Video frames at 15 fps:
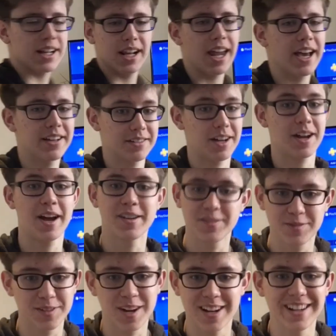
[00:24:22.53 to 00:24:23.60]
Clank. I
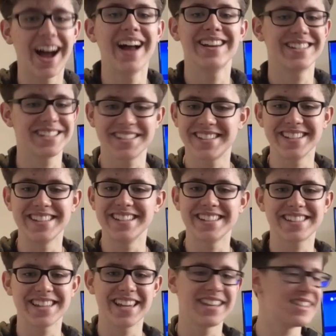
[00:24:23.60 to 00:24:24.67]
didn't see
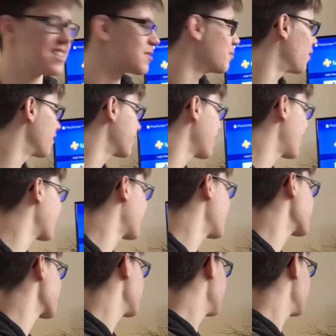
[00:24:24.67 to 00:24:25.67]
this month yet, guys.